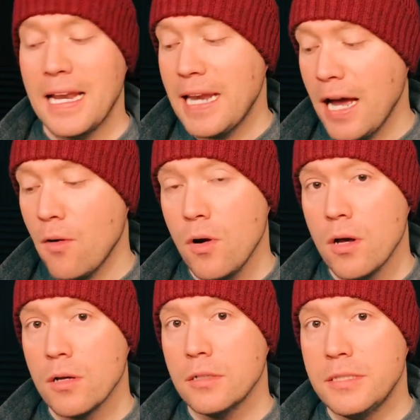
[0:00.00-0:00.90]
Now,
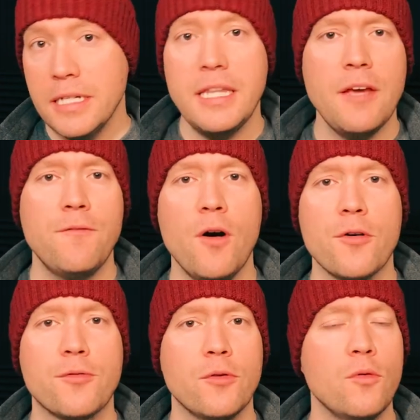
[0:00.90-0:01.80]
did they fall
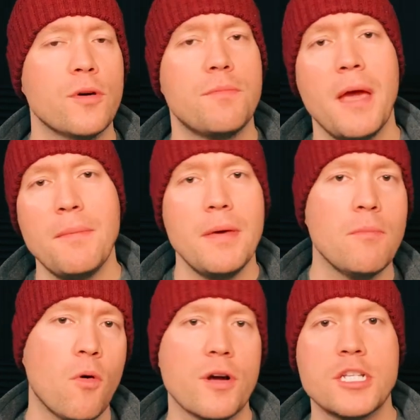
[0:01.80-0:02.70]
through with maybe
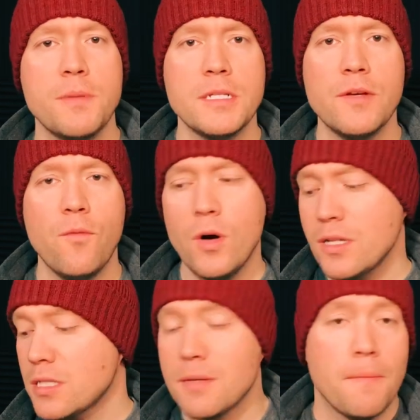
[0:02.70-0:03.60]
more expensive
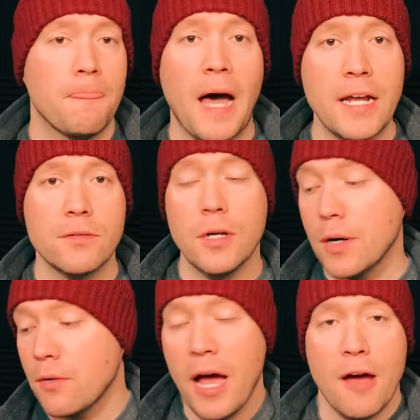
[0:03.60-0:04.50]
ones? I don't know. I
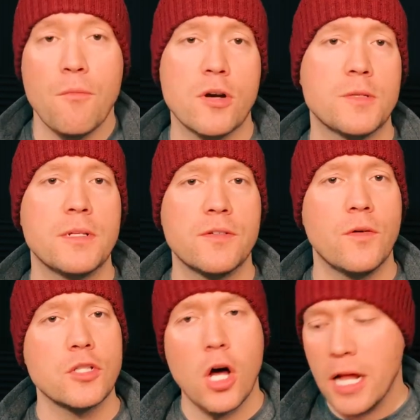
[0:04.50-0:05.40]
don't have more expensive
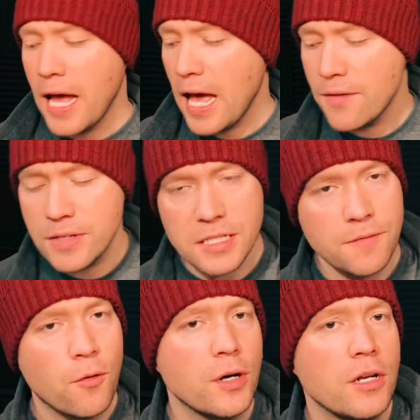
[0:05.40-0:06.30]
ones. All I have is the
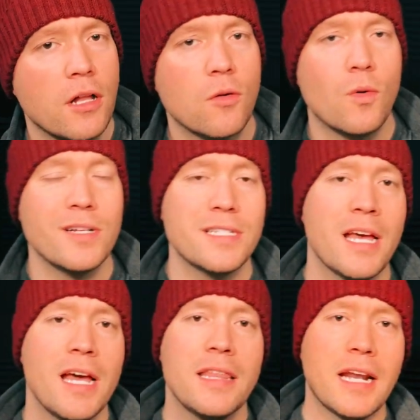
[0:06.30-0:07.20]
forty dollar ones
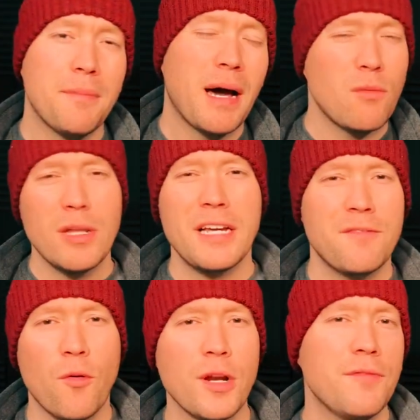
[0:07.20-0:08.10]
that I bought. Well, like
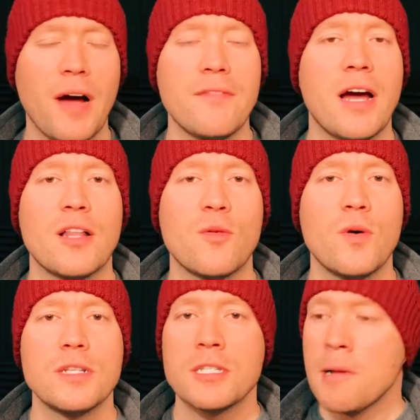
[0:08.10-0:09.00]
forty-five dollar
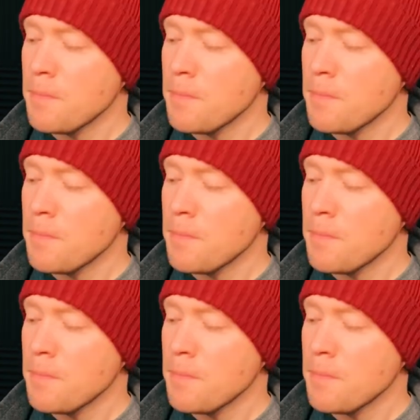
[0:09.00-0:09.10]
ones.